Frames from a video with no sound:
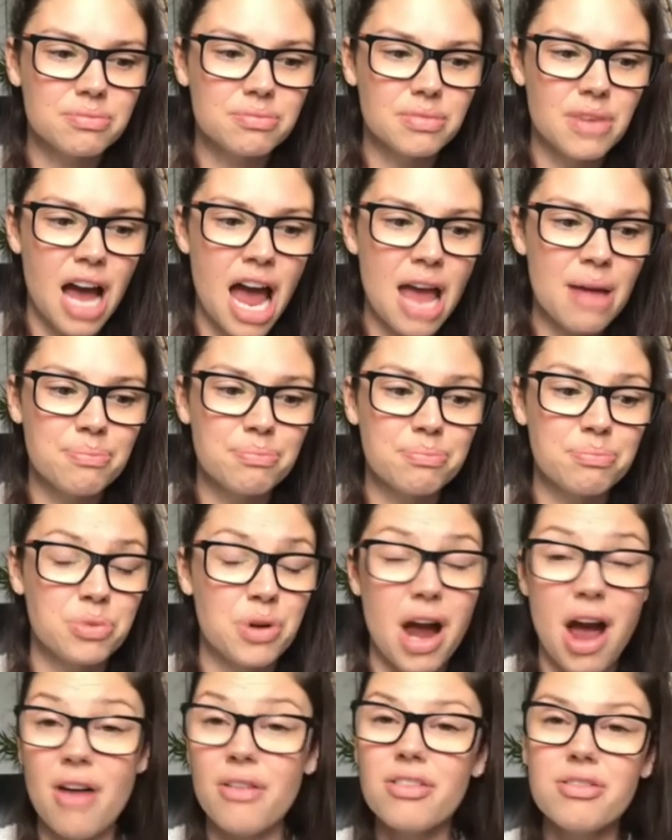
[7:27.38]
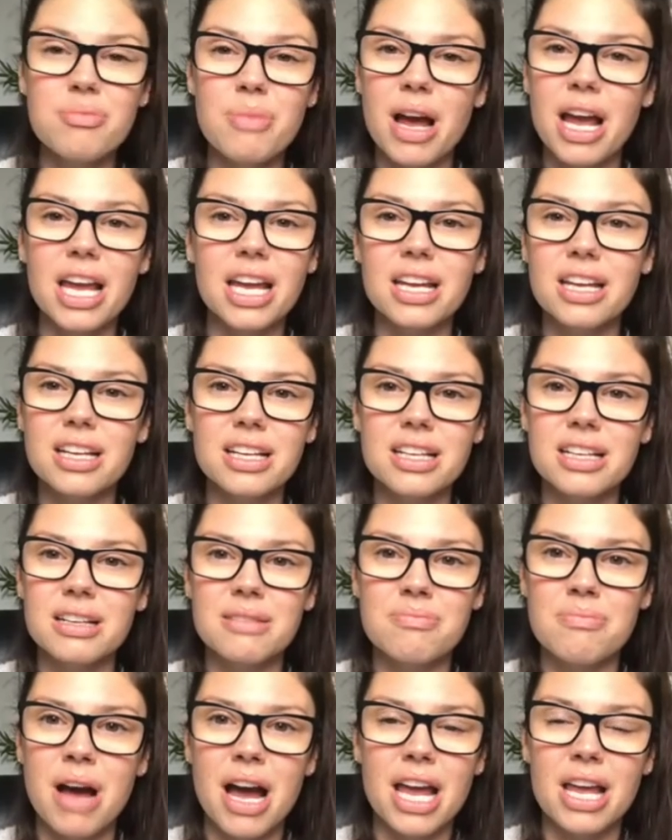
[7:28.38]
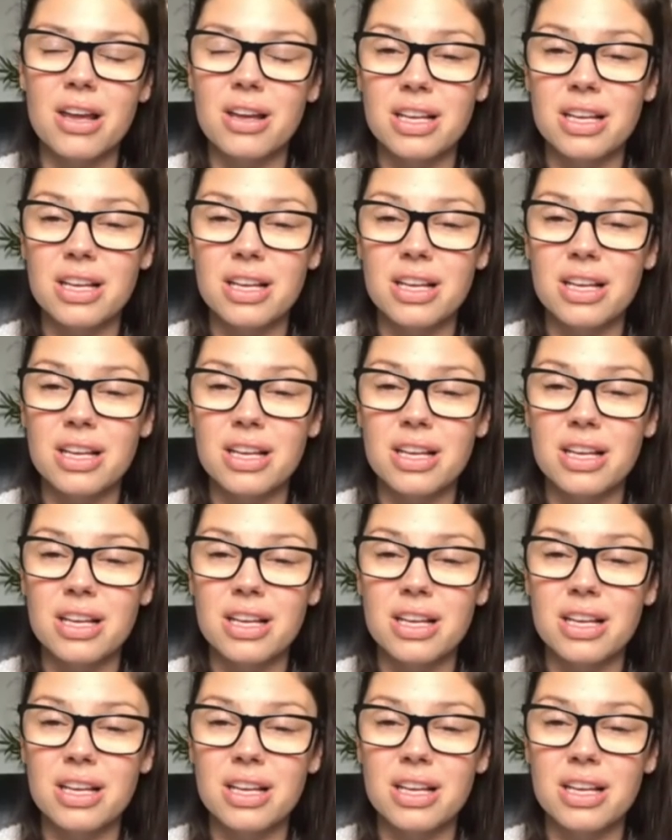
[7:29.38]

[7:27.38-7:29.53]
I'm proud of my